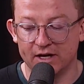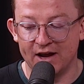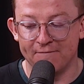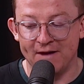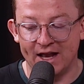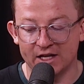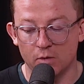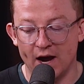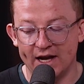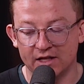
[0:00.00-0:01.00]

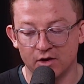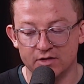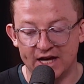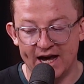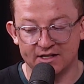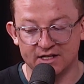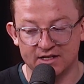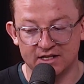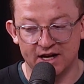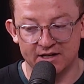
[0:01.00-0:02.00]
evaluating those
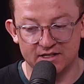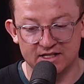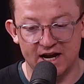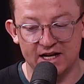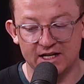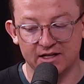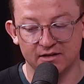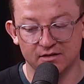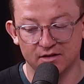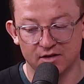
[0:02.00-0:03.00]
assets and
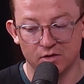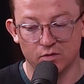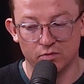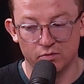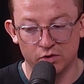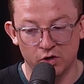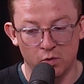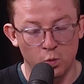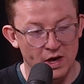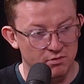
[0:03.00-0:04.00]
understanding,
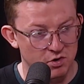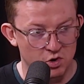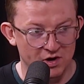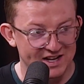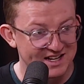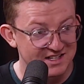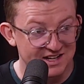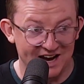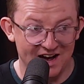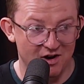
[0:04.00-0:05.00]
whether or not it is
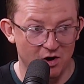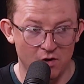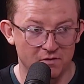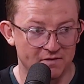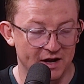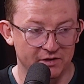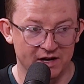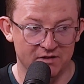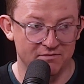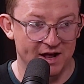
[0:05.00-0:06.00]
overvalued,
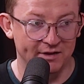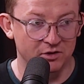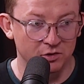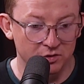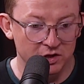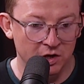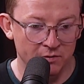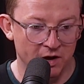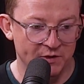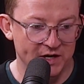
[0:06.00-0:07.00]
undervalued?
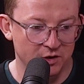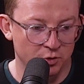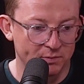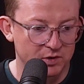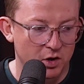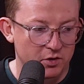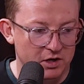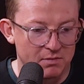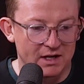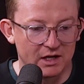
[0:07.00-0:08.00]
I think crypto
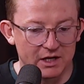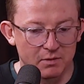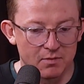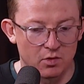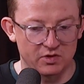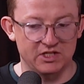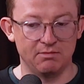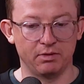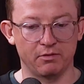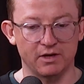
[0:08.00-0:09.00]
can be a little bit more
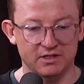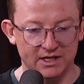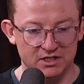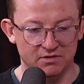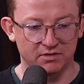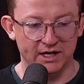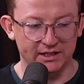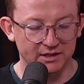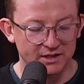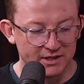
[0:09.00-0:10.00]
simpler in a sense of
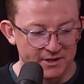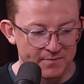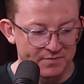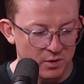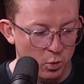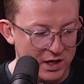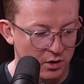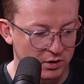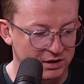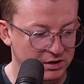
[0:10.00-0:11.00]
like, we
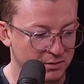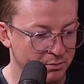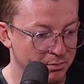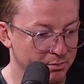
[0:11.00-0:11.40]
look at the,